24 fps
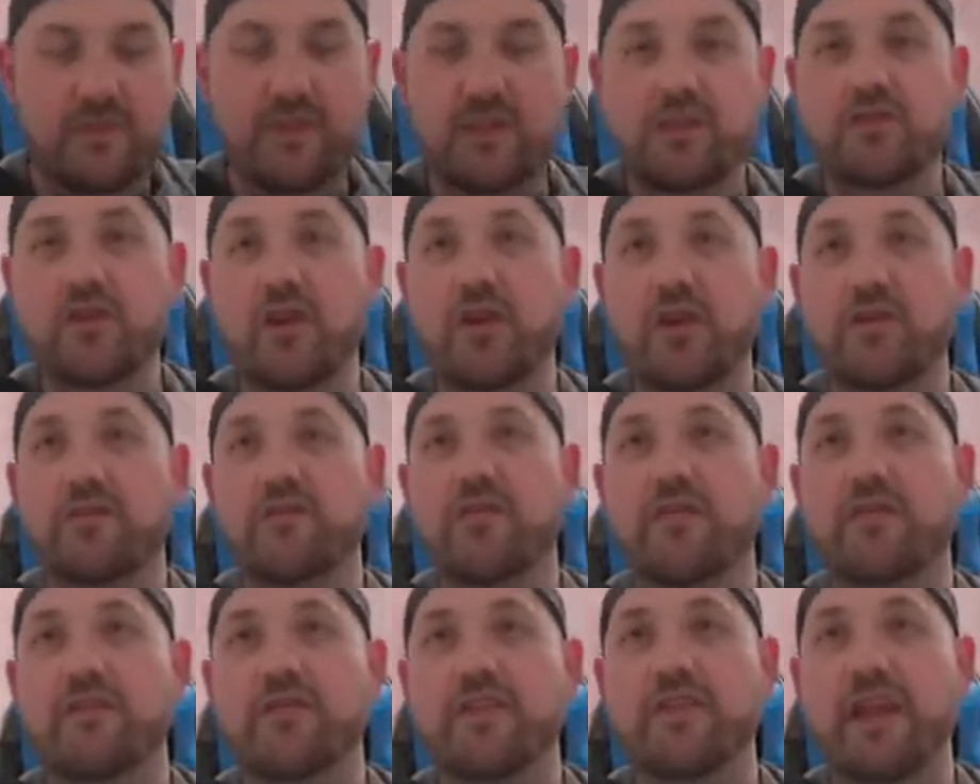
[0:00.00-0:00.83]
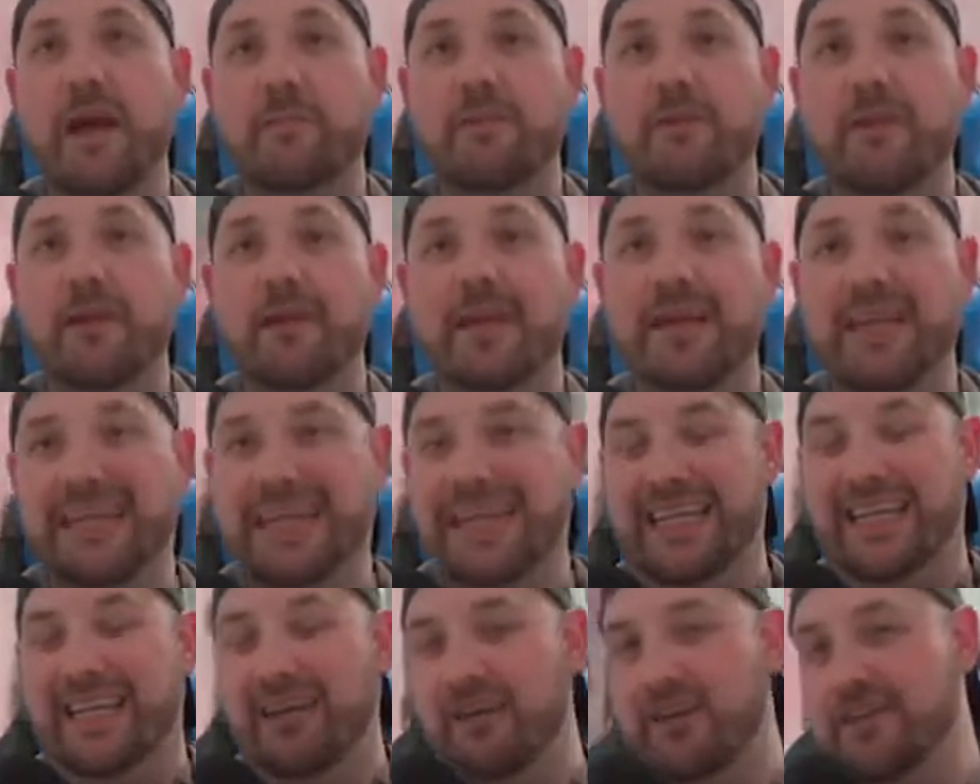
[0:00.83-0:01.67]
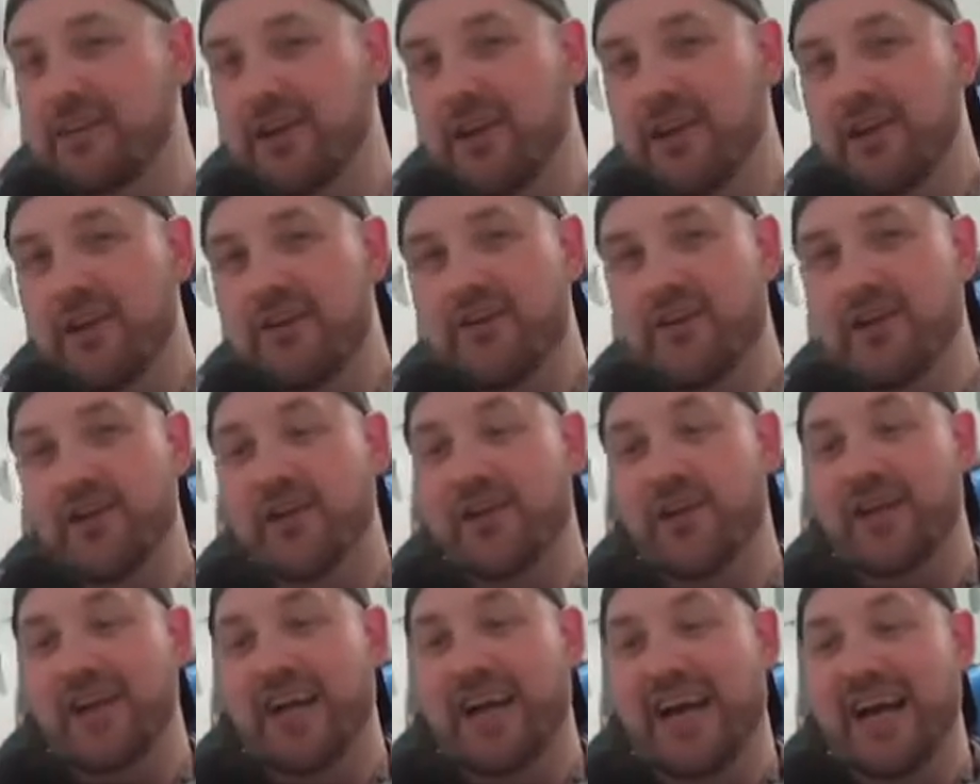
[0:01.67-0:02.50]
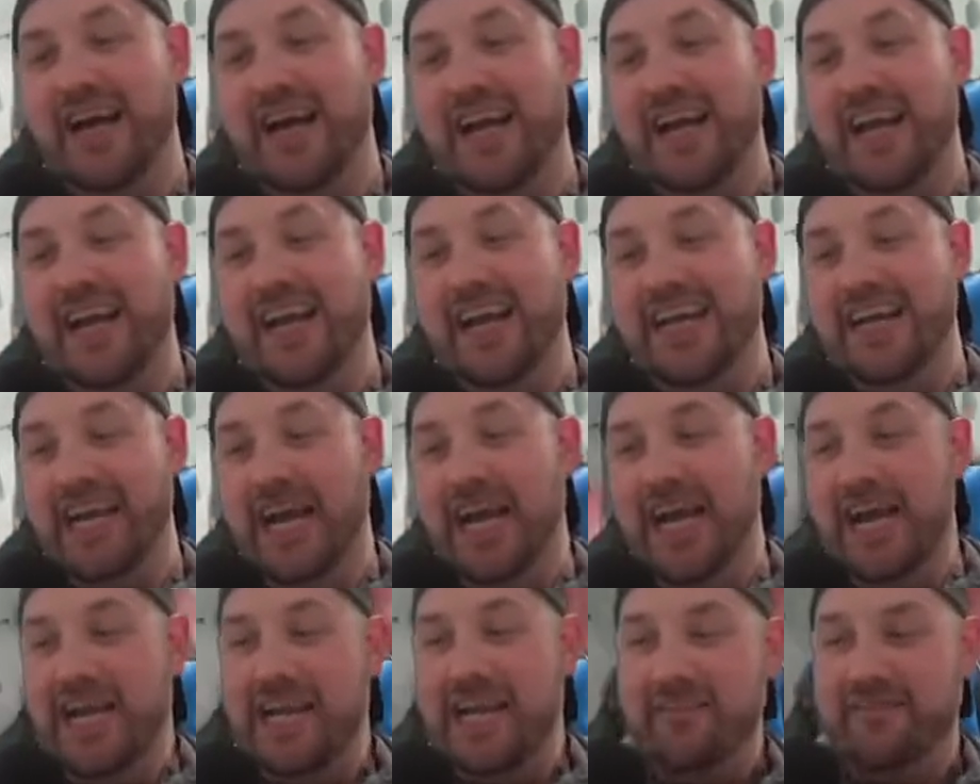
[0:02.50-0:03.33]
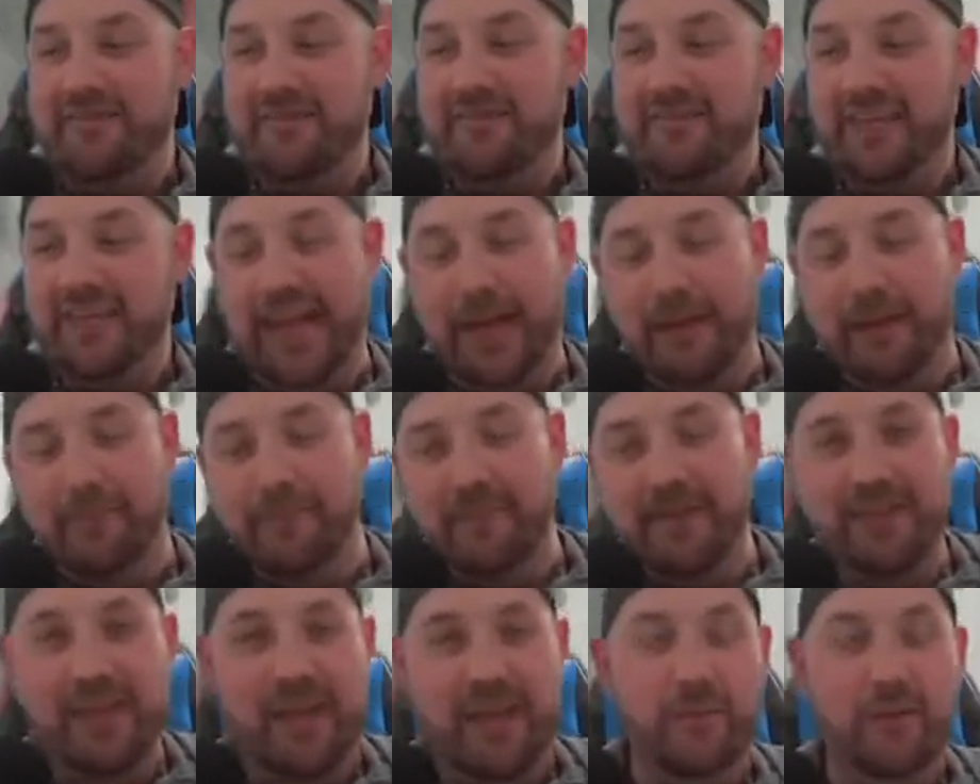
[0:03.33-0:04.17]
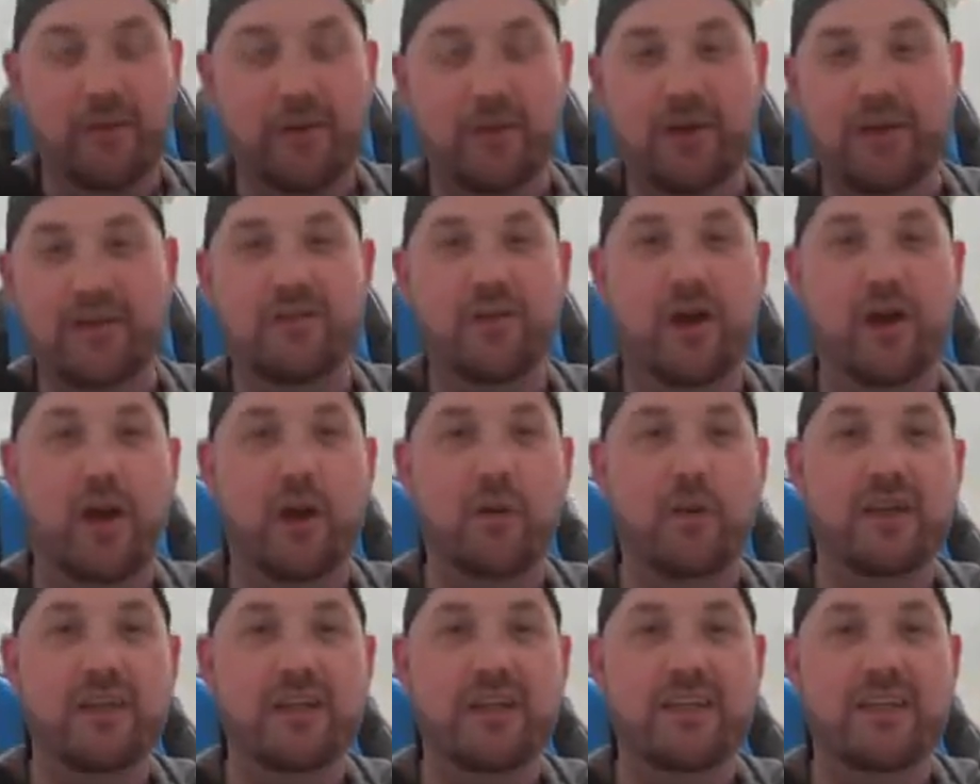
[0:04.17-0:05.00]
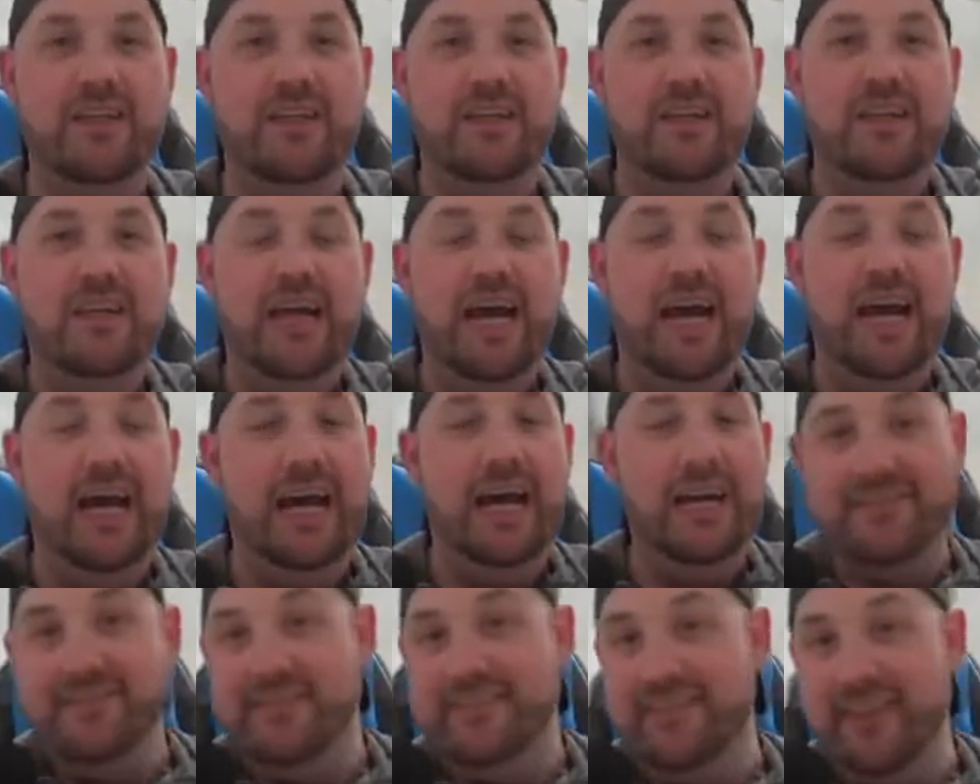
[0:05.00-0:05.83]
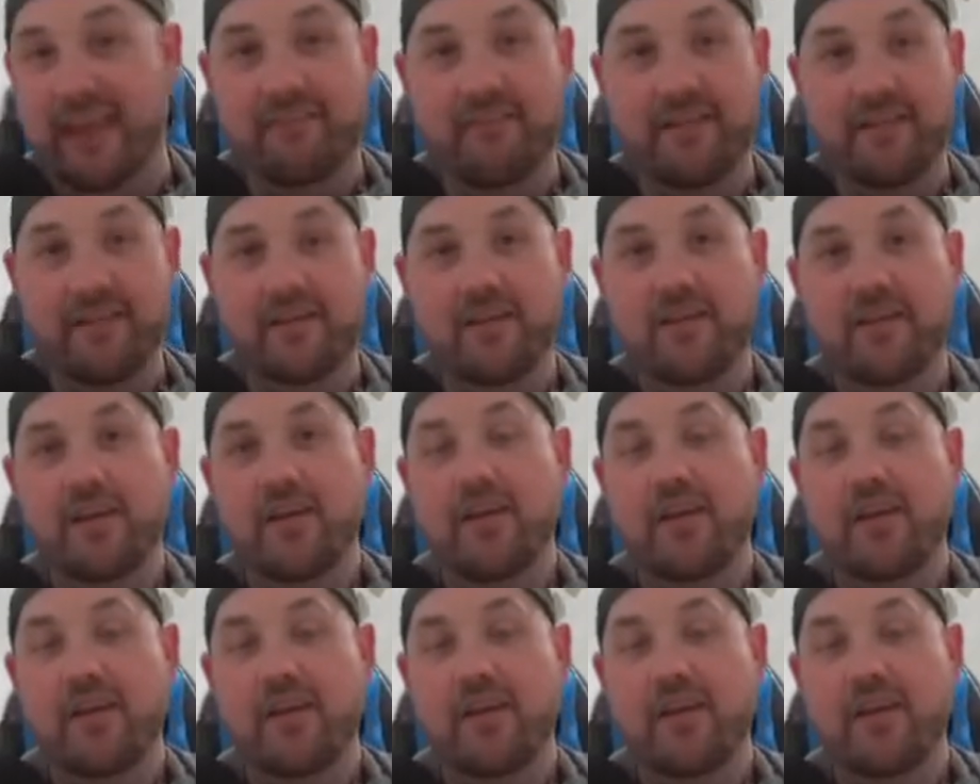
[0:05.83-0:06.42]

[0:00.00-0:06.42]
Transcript: So first up, Clerics. So I kind of kept the deck building, so I wanted uh, seven